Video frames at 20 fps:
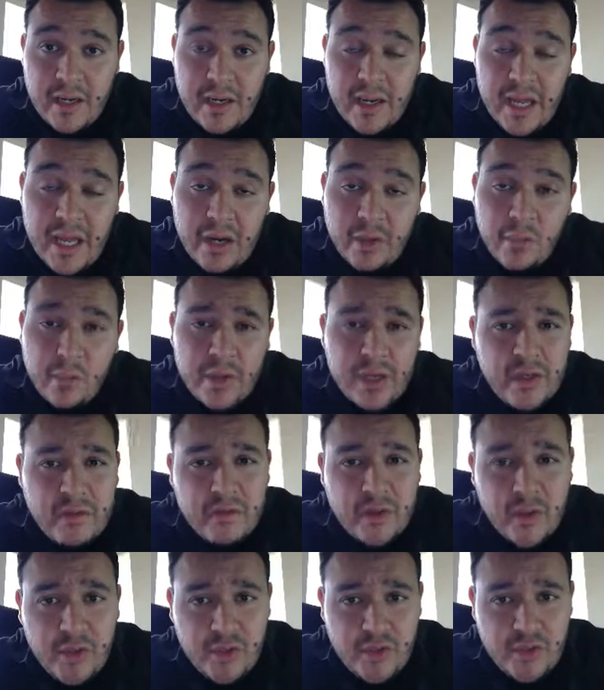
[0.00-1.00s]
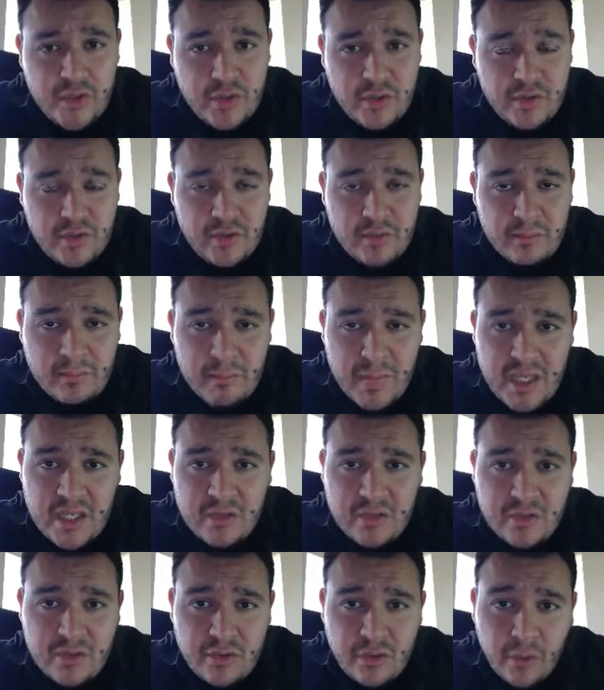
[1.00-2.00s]
Now, whenever you choose the
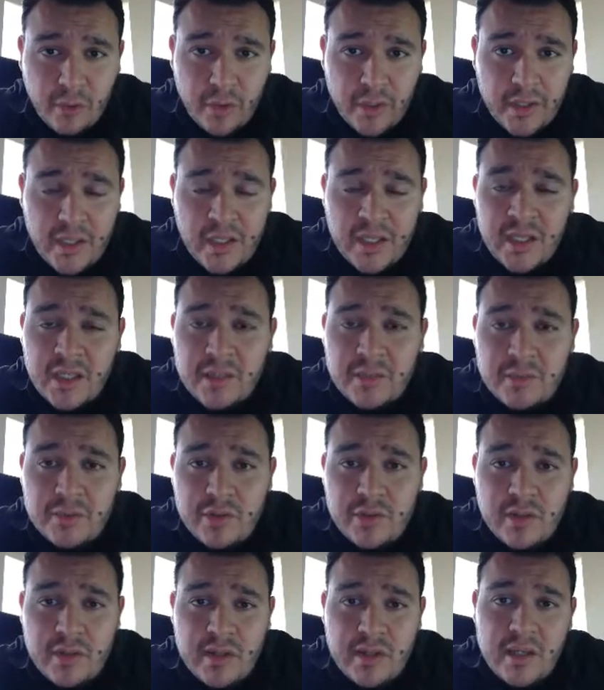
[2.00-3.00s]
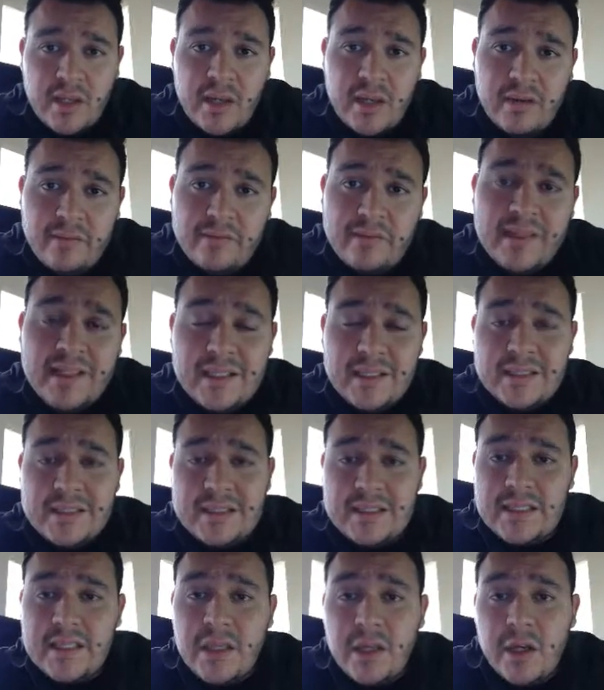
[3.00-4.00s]
main story, it gives you the
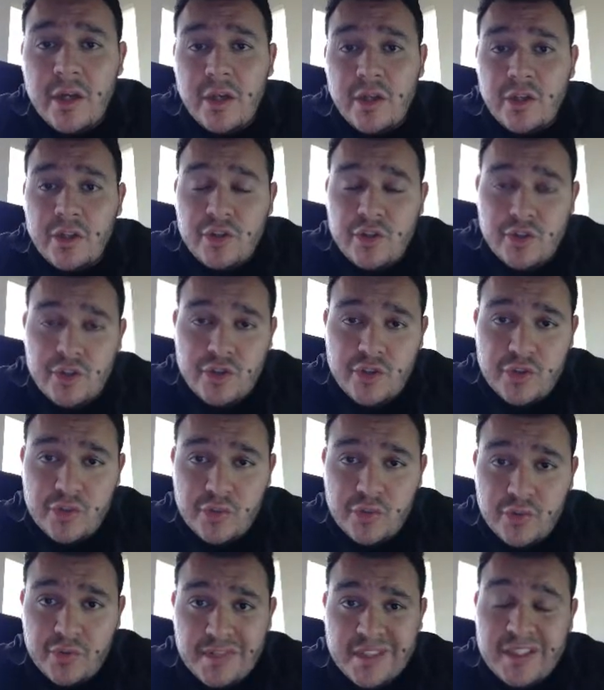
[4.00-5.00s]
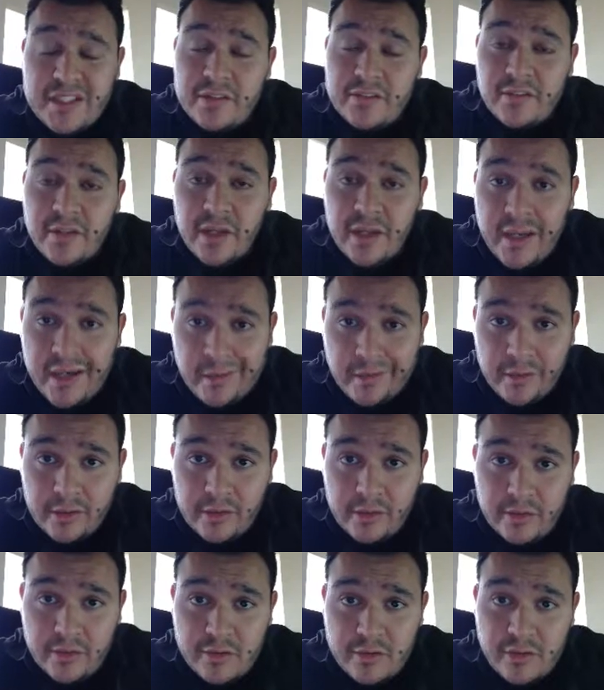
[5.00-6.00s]
ability to choose different
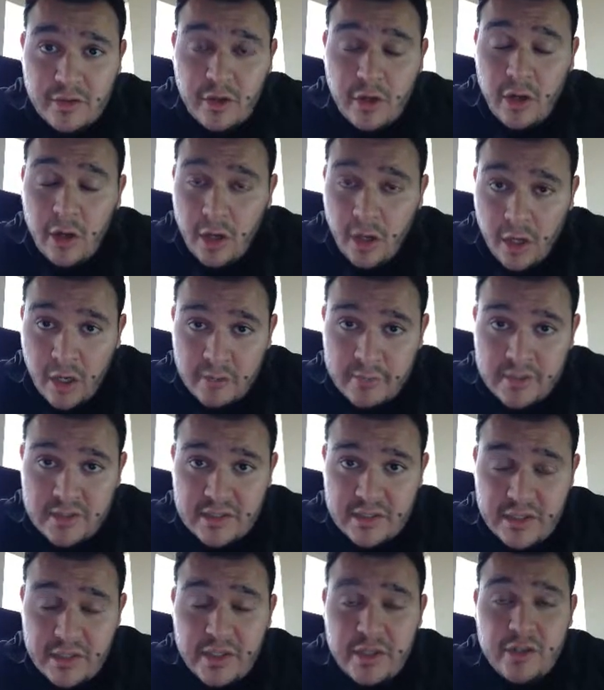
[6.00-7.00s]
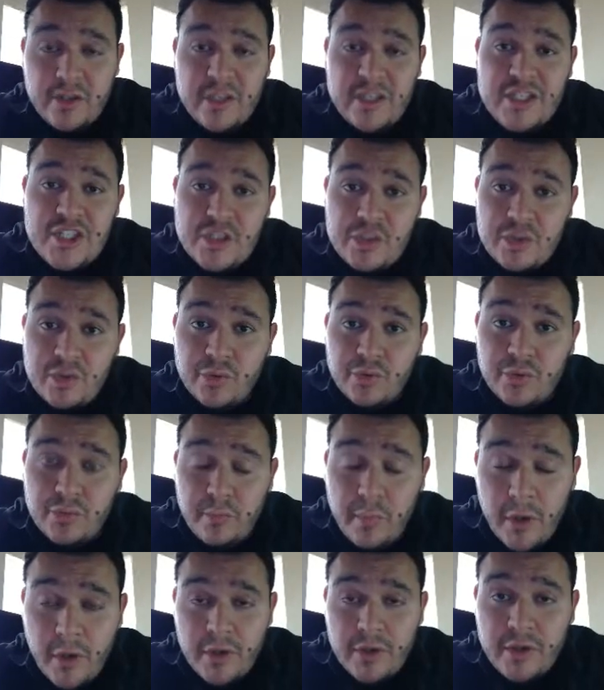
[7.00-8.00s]
characters. Obviously, you can choose
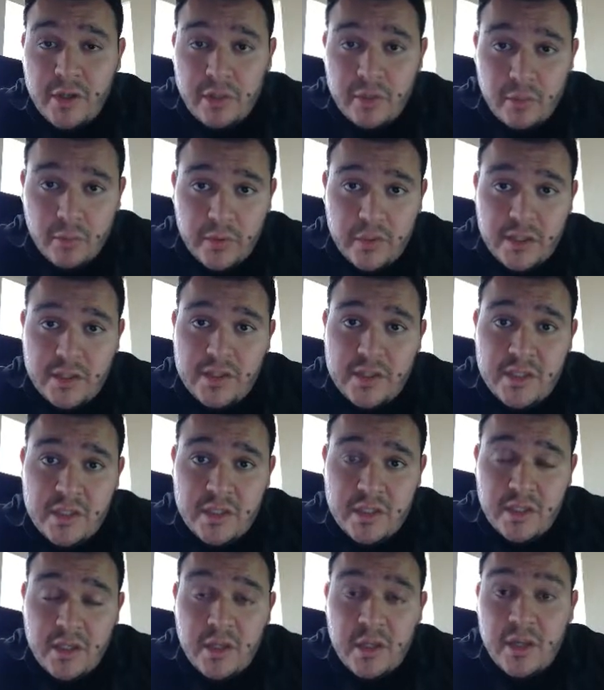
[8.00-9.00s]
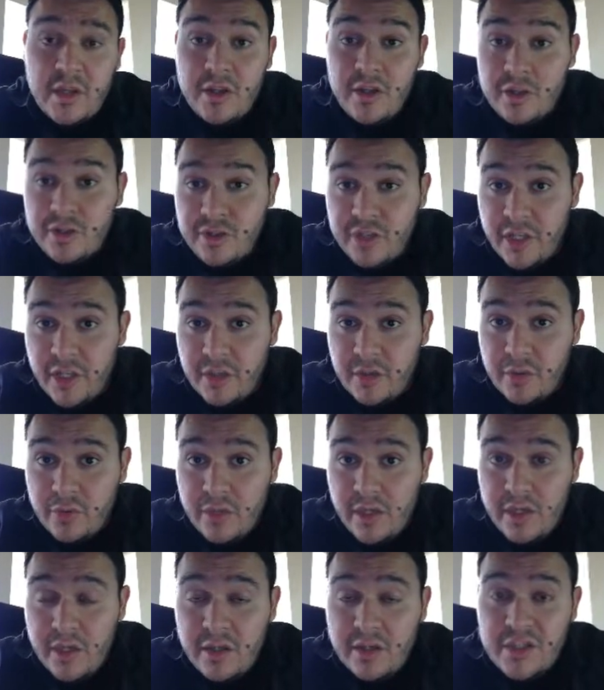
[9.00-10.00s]
Mario and Luigi,
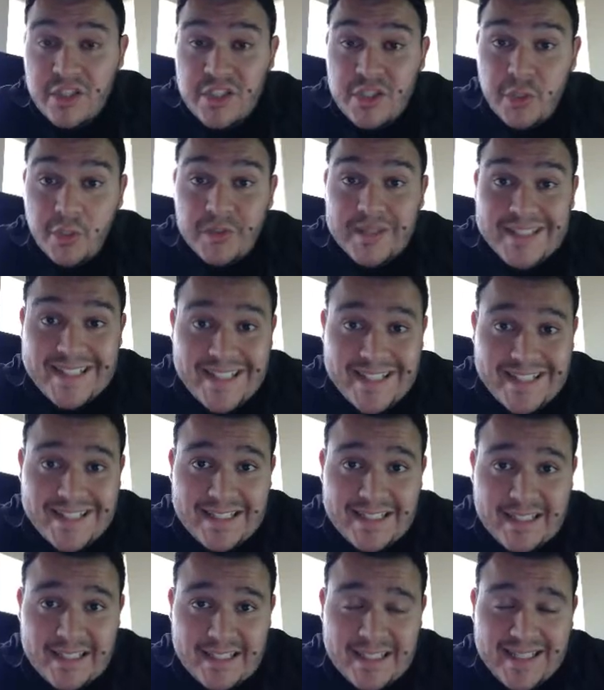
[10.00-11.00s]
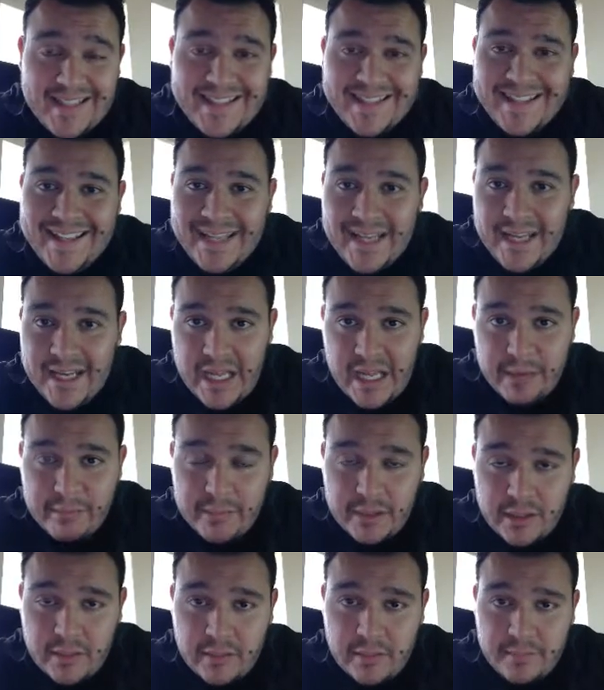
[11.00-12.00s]
Toad, Toadette, and
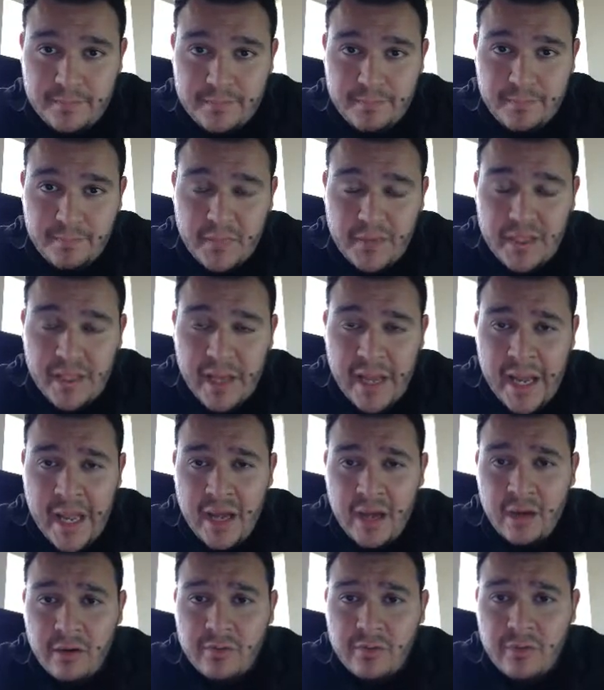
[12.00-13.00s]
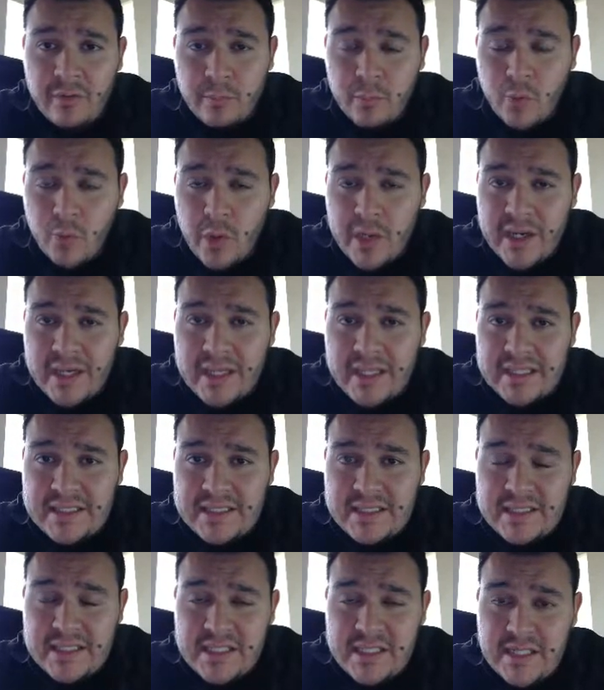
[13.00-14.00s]
Nabbit. Now, from what I can
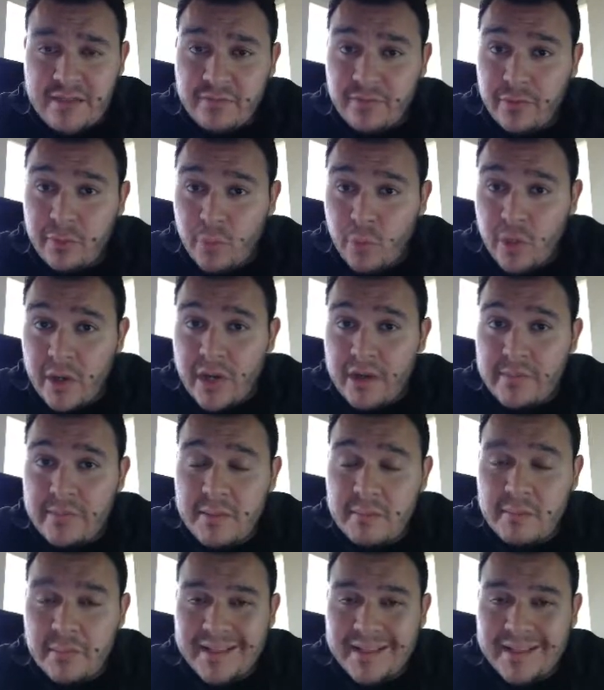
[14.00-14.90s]
see and from what I've been